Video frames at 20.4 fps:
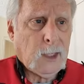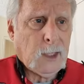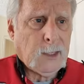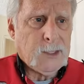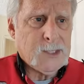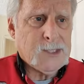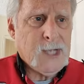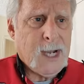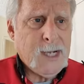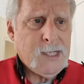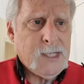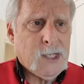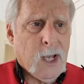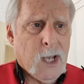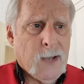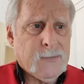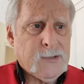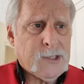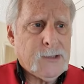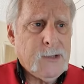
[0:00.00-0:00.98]
Designed to
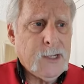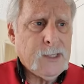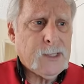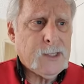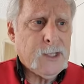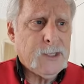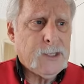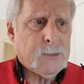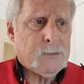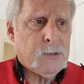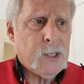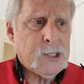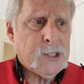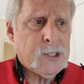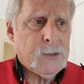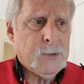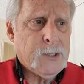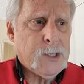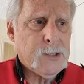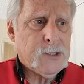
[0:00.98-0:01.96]
offer strength under
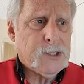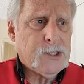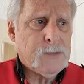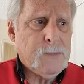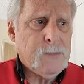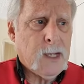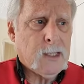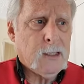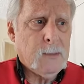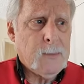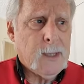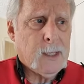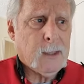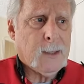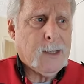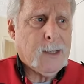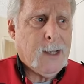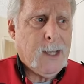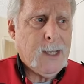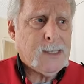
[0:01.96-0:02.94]
pressure, reduces metal-to-metal
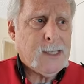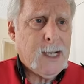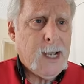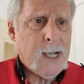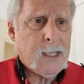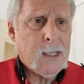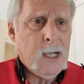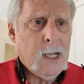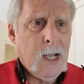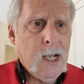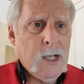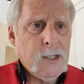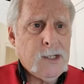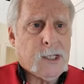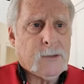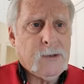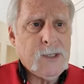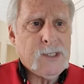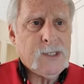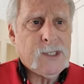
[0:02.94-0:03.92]
contact,
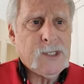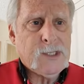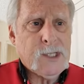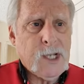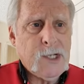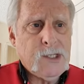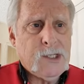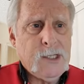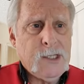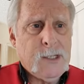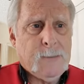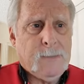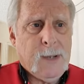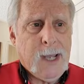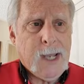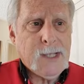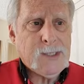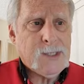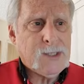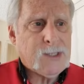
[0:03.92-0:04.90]
decreases engine
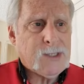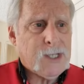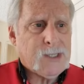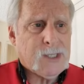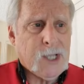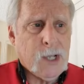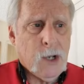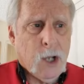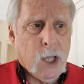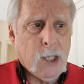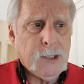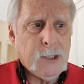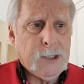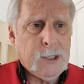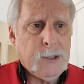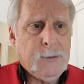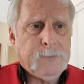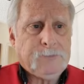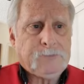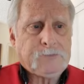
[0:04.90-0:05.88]
deposits, as they all
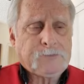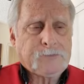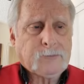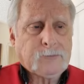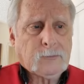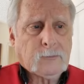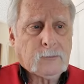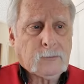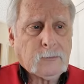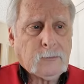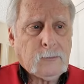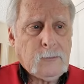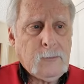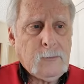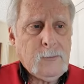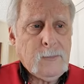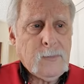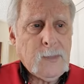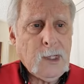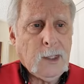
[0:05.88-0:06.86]
do.
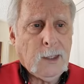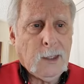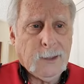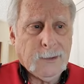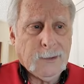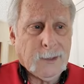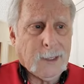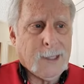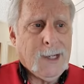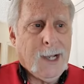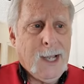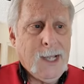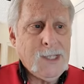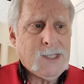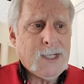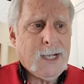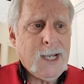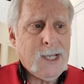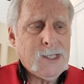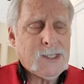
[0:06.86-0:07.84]
The
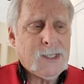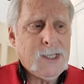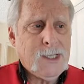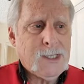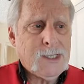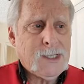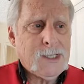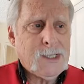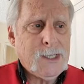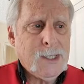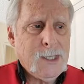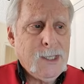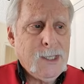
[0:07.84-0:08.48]
cons against this,